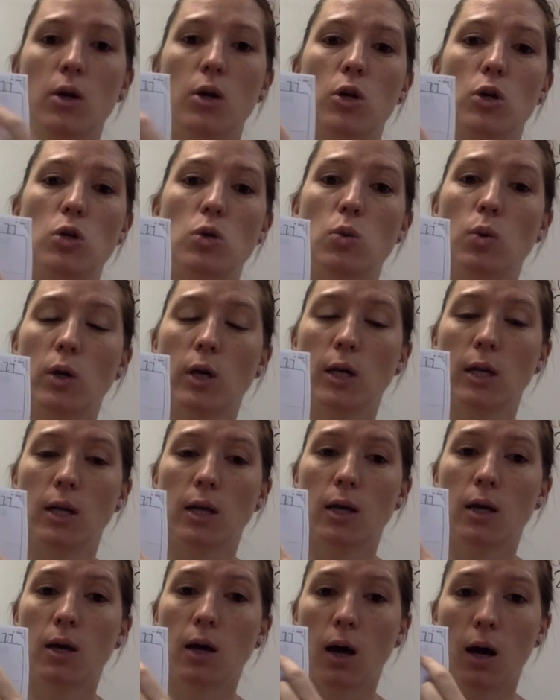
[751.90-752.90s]
You could
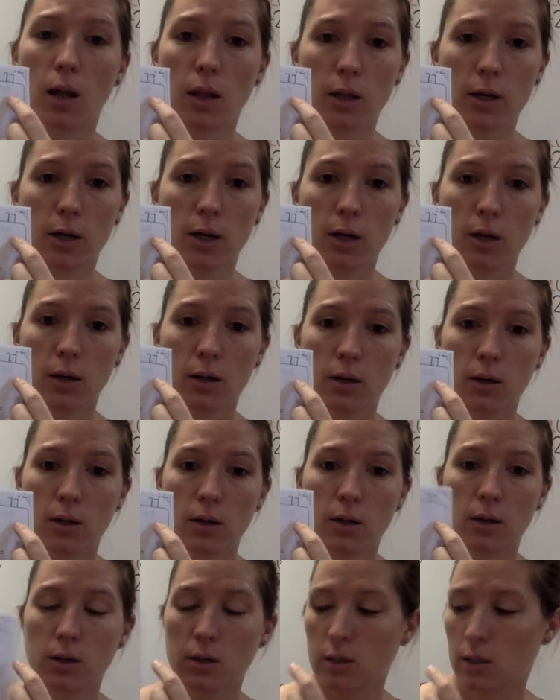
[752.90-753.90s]
color
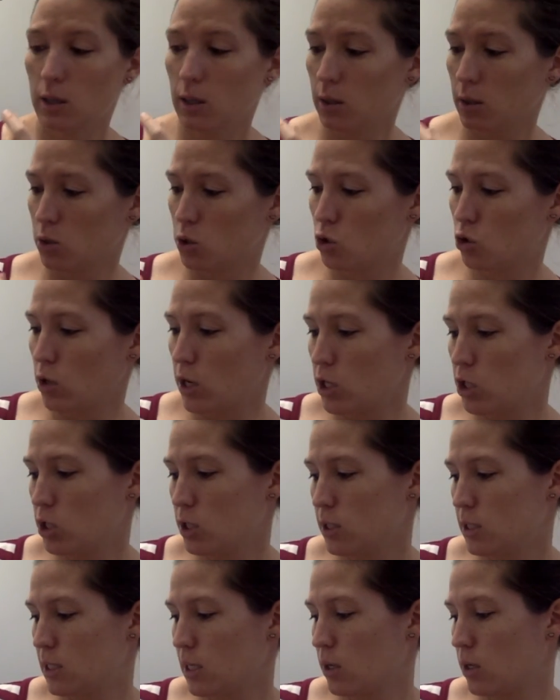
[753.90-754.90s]

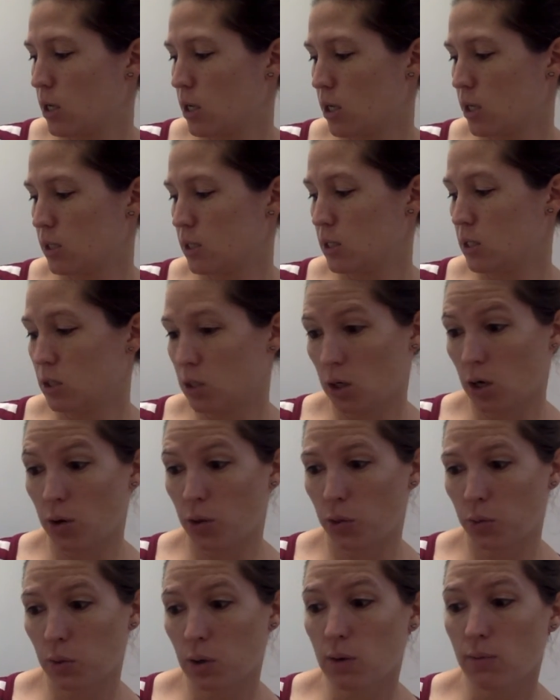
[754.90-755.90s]
illustrations down here. It says there are
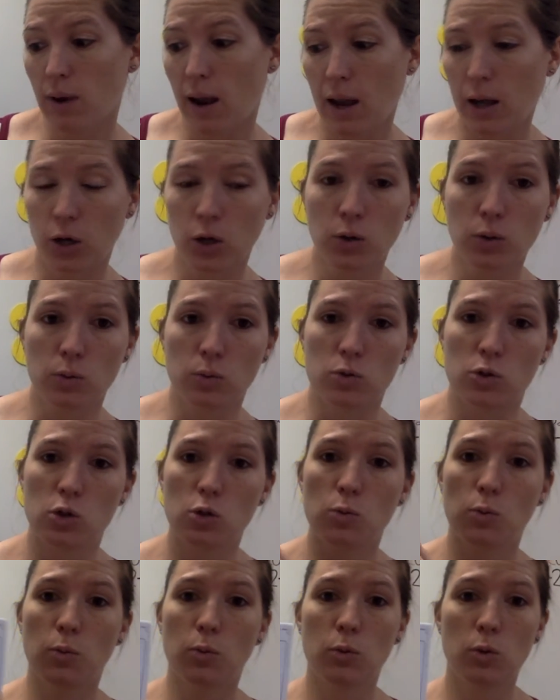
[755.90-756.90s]
3 raccoons.
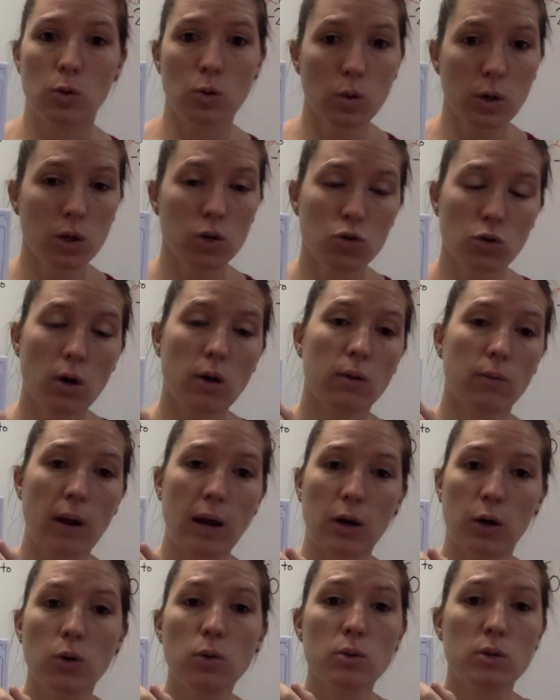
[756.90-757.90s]
You can draw the
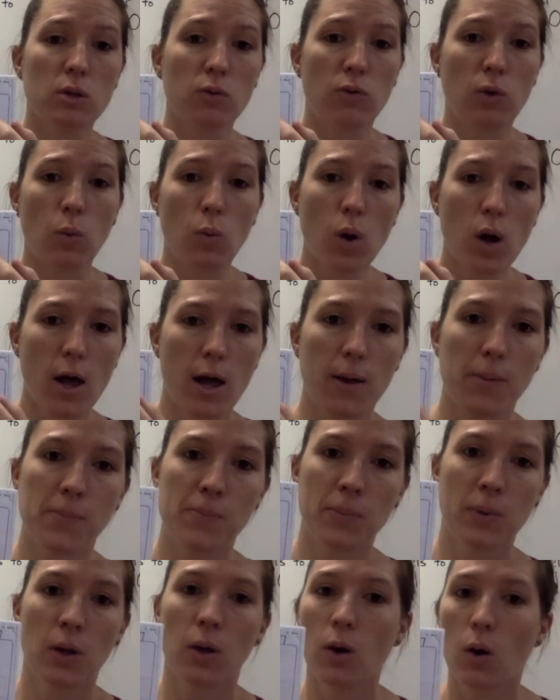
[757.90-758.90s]
raccoons if you want,
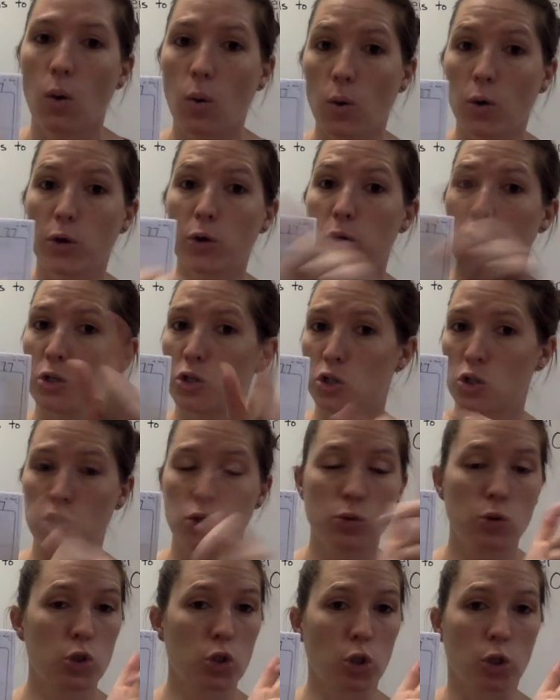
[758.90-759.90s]
or you could just
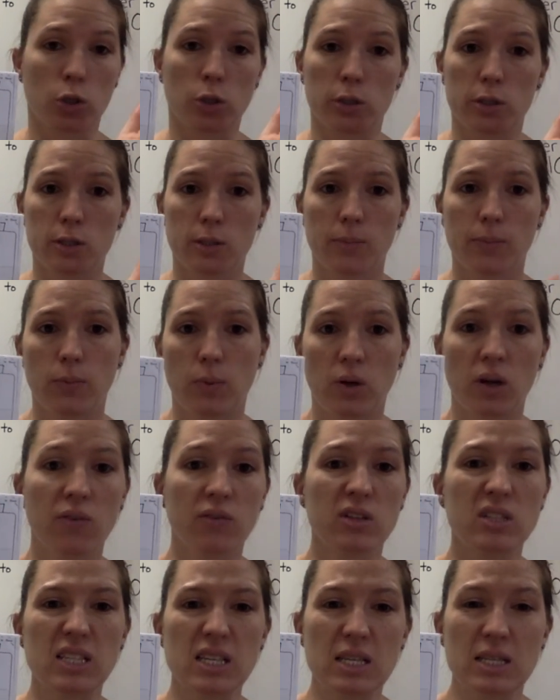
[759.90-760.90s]
do circles,
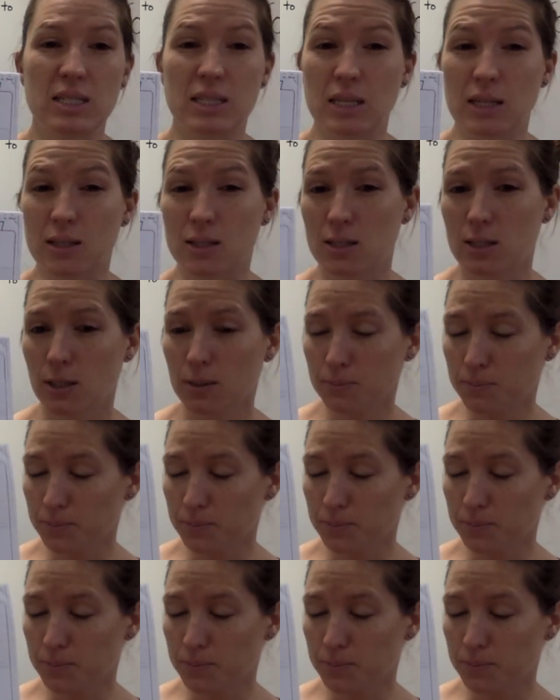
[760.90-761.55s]
whatever's easiest.